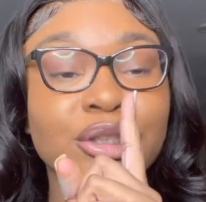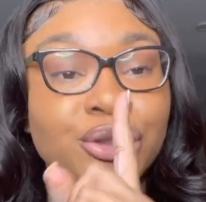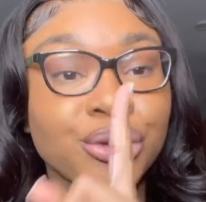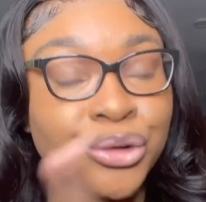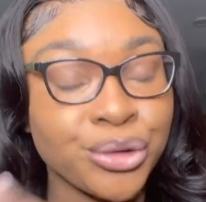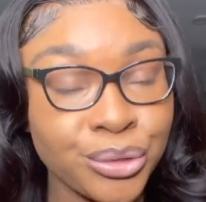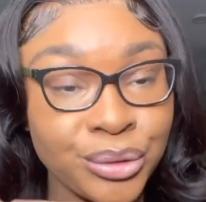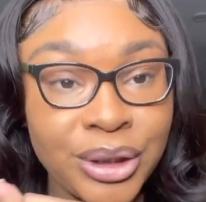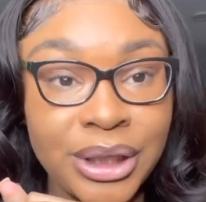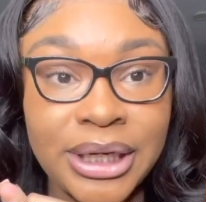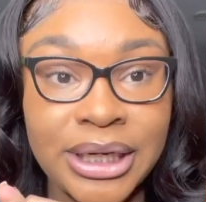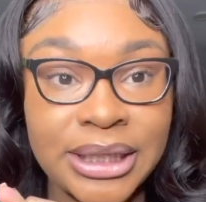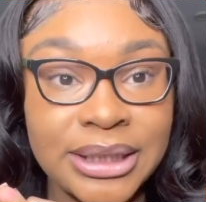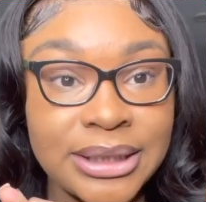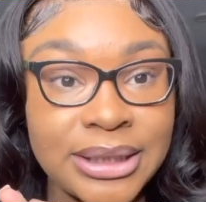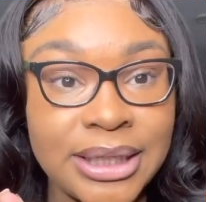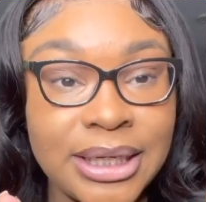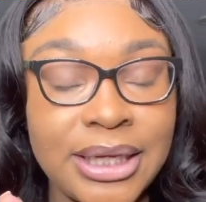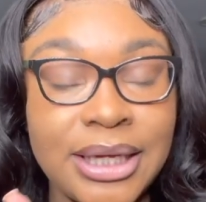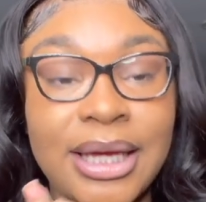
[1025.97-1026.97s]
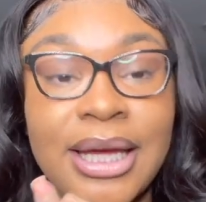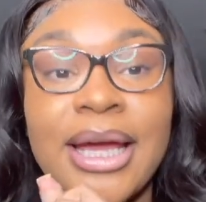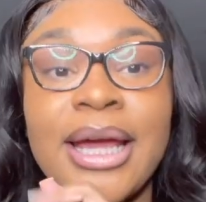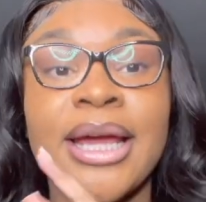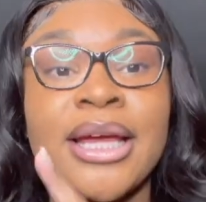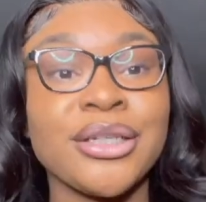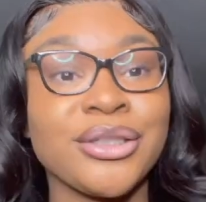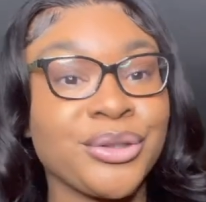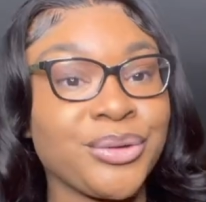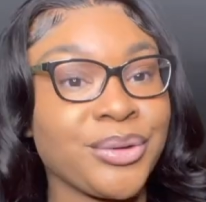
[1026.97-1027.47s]
true to density
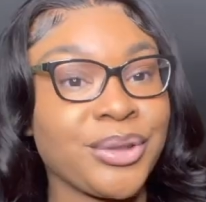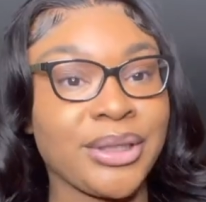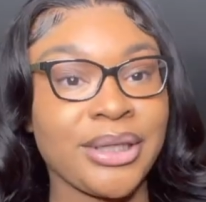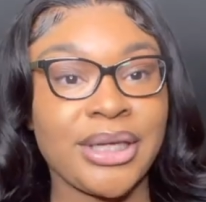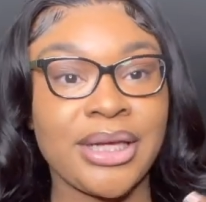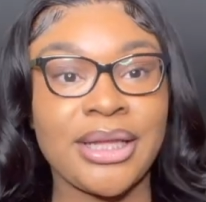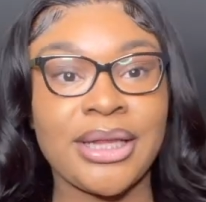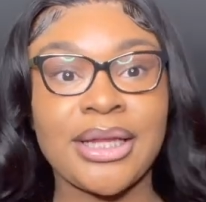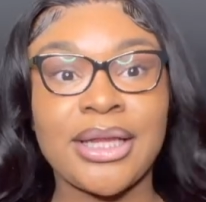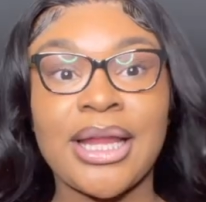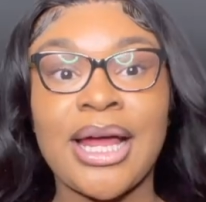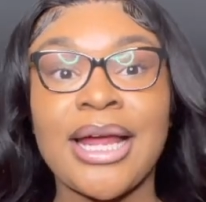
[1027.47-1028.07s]
and true to length.